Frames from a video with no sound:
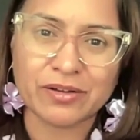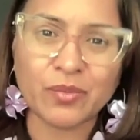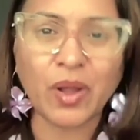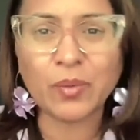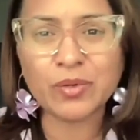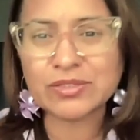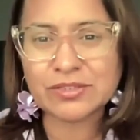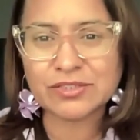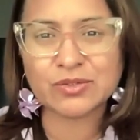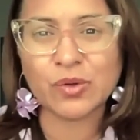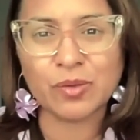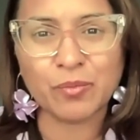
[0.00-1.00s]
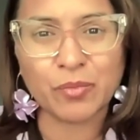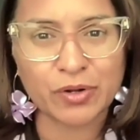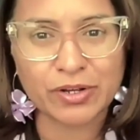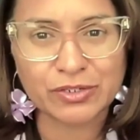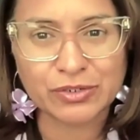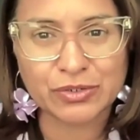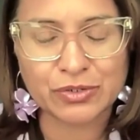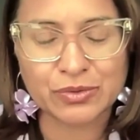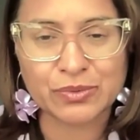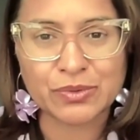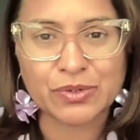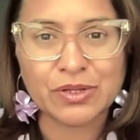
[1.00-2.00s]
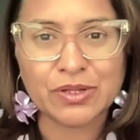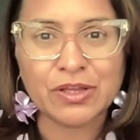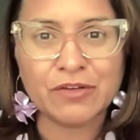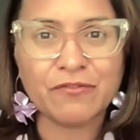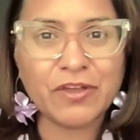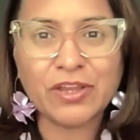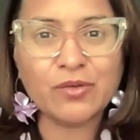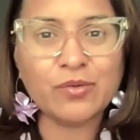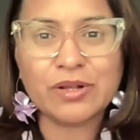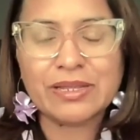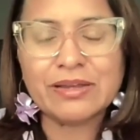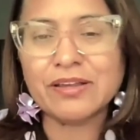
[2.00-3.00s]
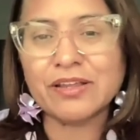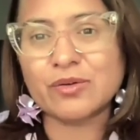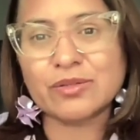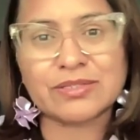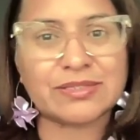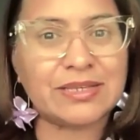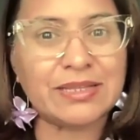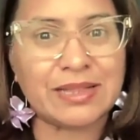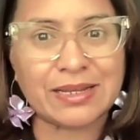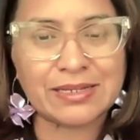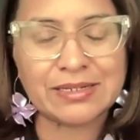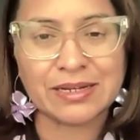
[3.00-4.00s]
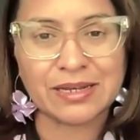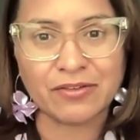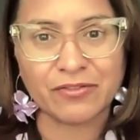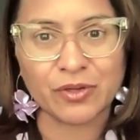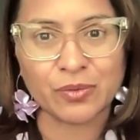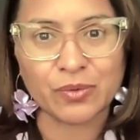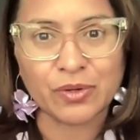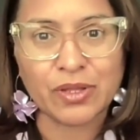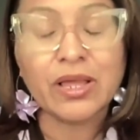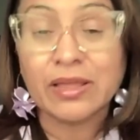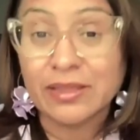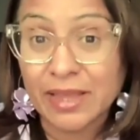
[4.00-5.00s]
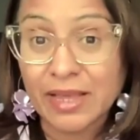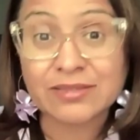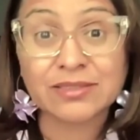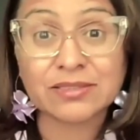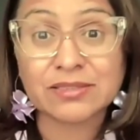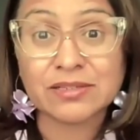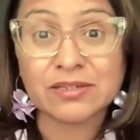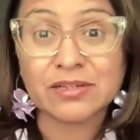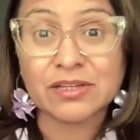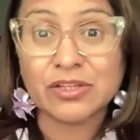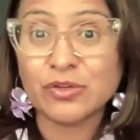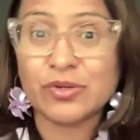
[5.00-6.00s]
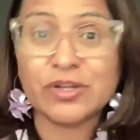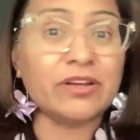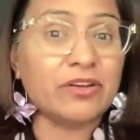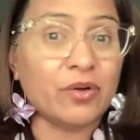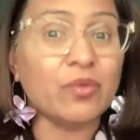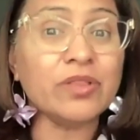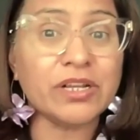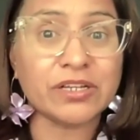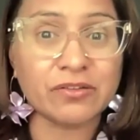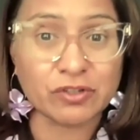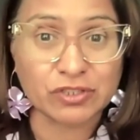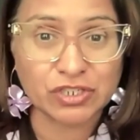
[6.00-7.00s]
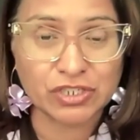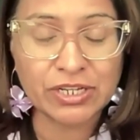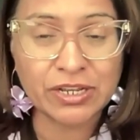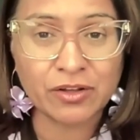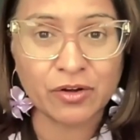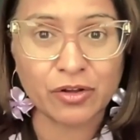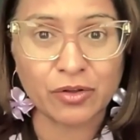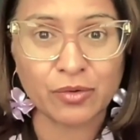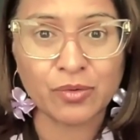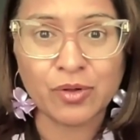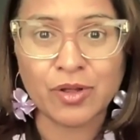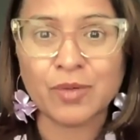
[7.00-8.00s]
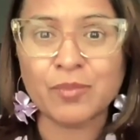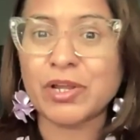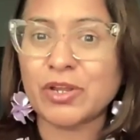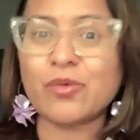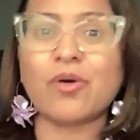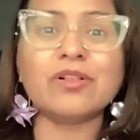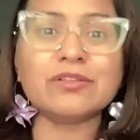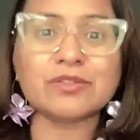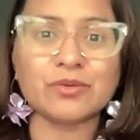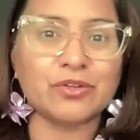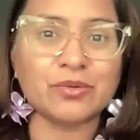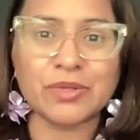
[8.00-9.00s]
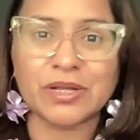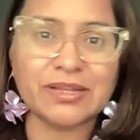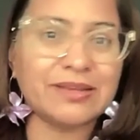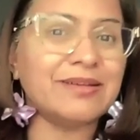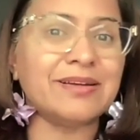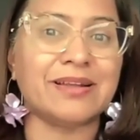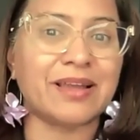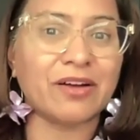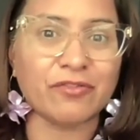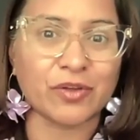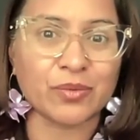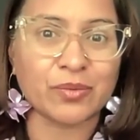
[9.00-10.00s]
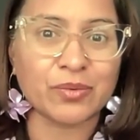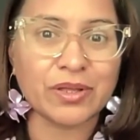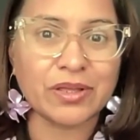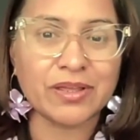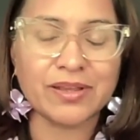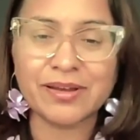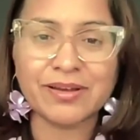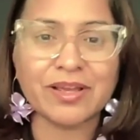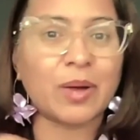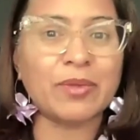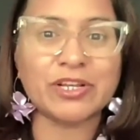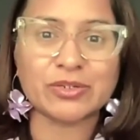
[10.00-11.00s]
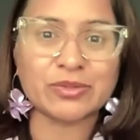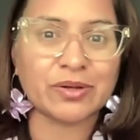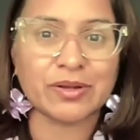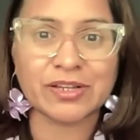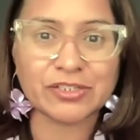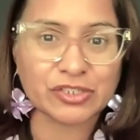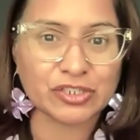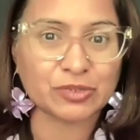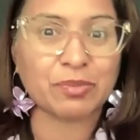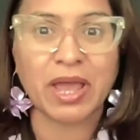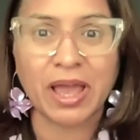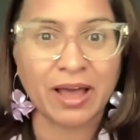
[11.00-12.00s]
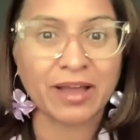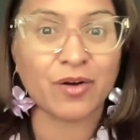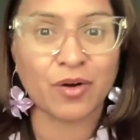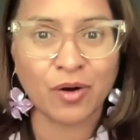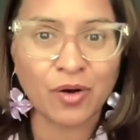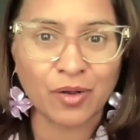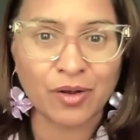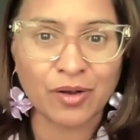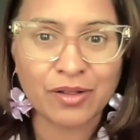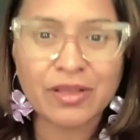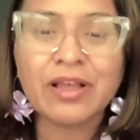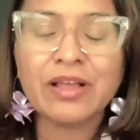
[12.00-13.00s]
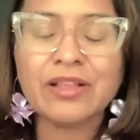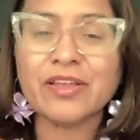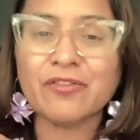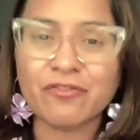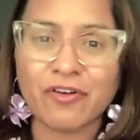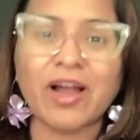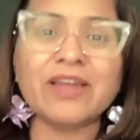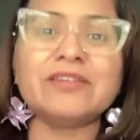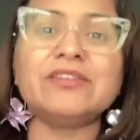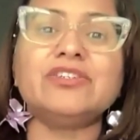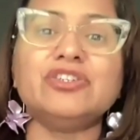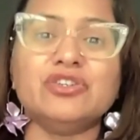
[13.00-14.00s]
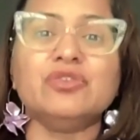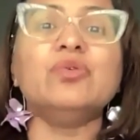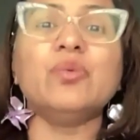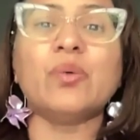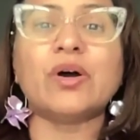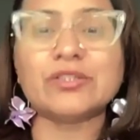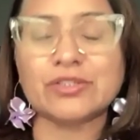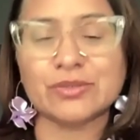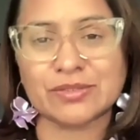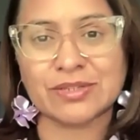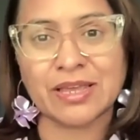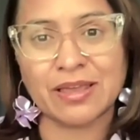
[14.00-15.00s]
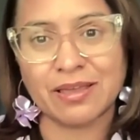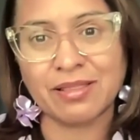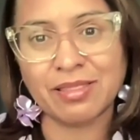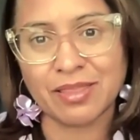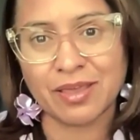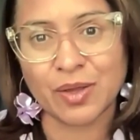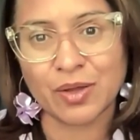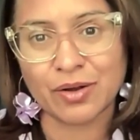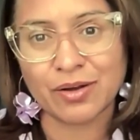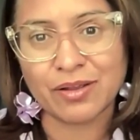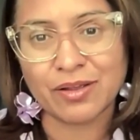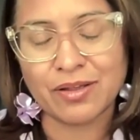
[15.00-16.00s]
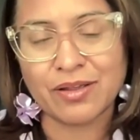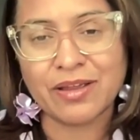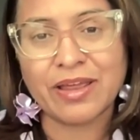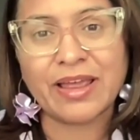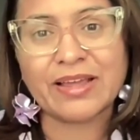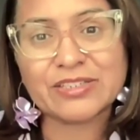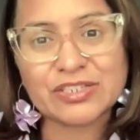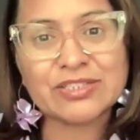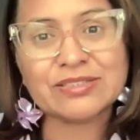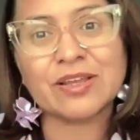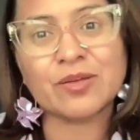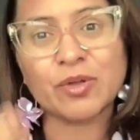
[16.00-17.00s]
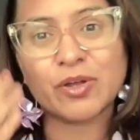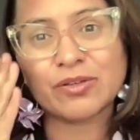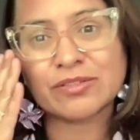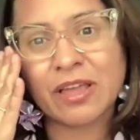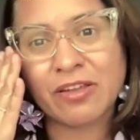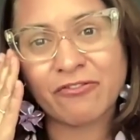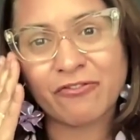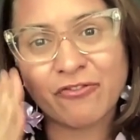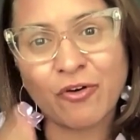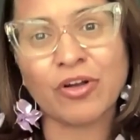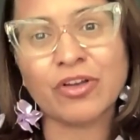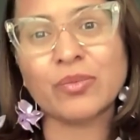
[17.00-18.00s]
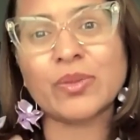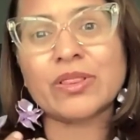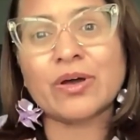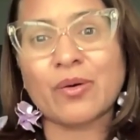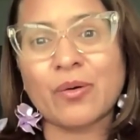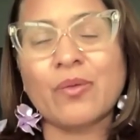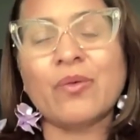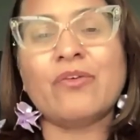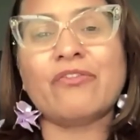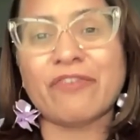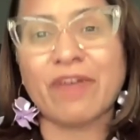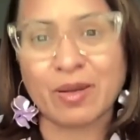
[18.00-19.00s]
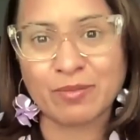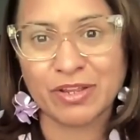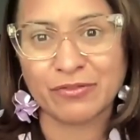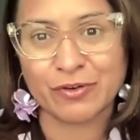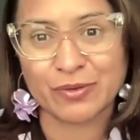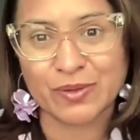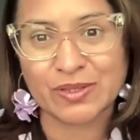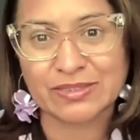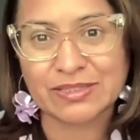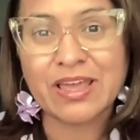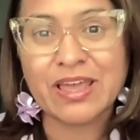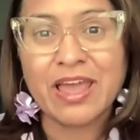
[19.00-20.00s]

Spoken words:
Why was it so important to you when you clearly could see that he didn't love you? Yes, you didn't know that he was cheating on you, but you also knew that he didn't love you. He didn't commit to the relationship at all. Then why did you want to stay in there? And she said, because I fought with the whole family for this.